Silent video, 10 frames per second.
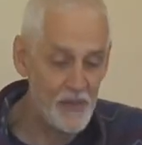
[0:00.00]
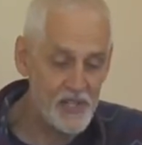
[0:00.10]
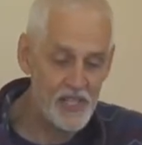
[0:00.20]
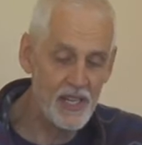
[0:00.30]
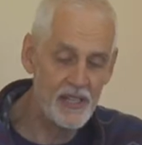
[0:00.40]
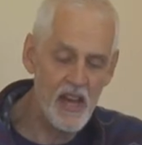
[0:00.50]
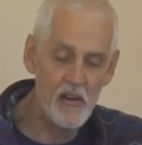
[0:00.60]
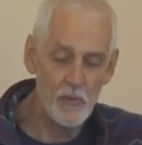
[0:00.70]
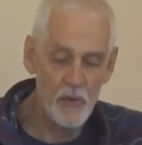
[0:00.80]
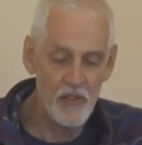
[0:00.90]
And sat
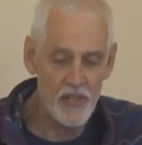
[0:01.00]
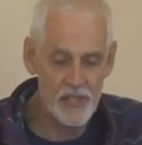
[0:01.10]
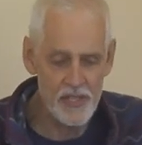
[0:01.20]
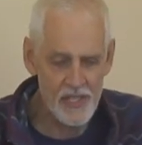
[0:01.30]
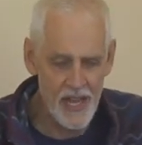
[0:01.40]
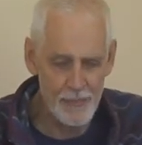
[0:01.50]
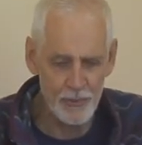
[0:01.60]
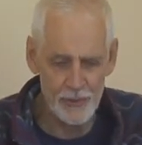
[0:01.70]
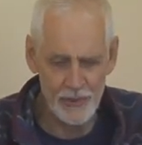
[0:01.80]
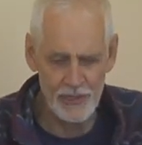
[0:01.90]
down with his
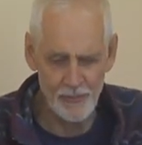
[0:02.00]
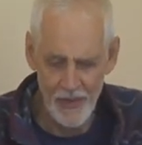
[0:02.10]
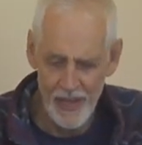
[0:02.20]
disciples.